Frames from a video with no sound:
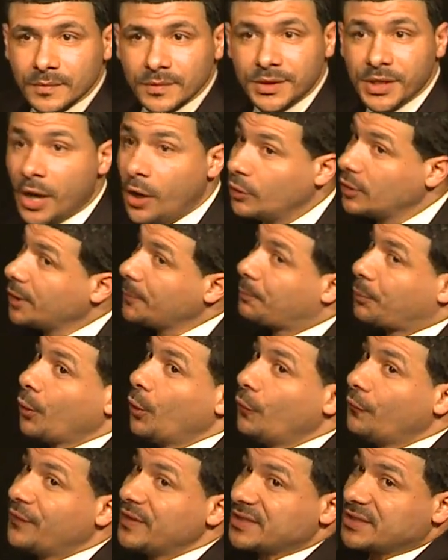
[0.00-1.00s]
The only
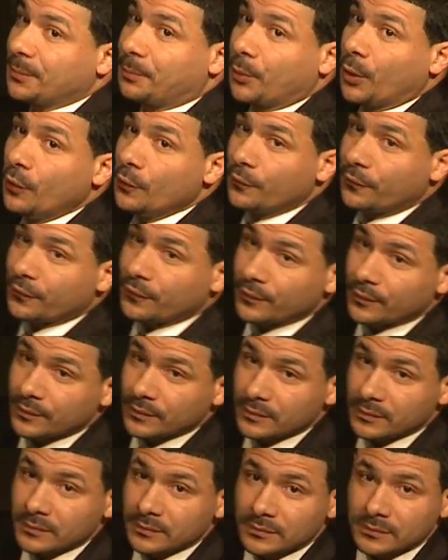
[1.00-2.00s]
proof is the proof
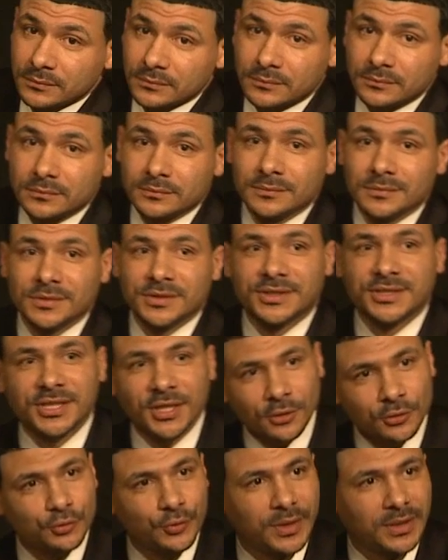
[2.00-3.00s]

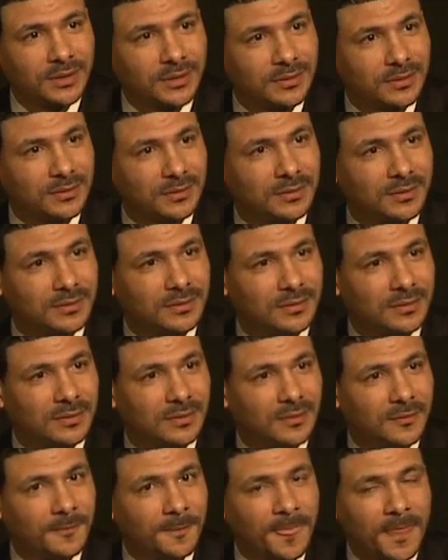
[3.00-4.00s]
children.
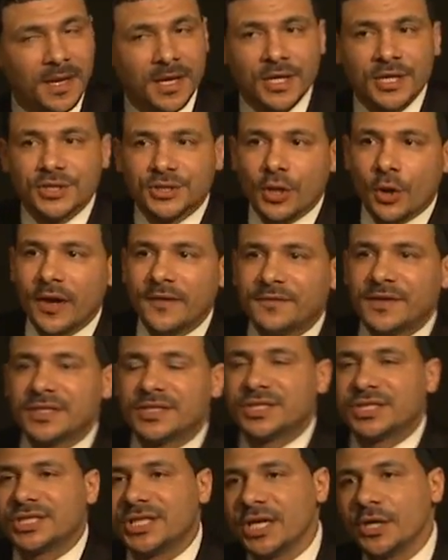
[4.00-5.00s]
So if
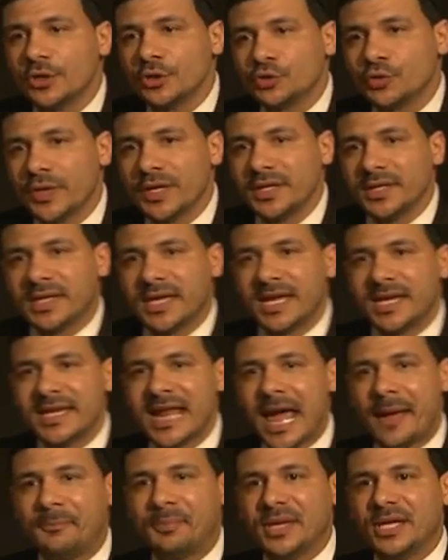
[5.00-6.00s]
the children
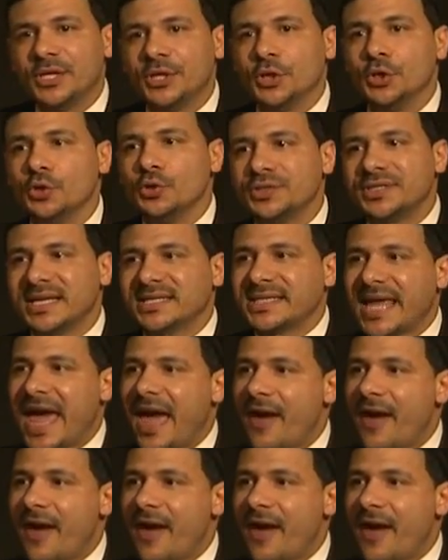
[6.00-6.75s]
cannot be used as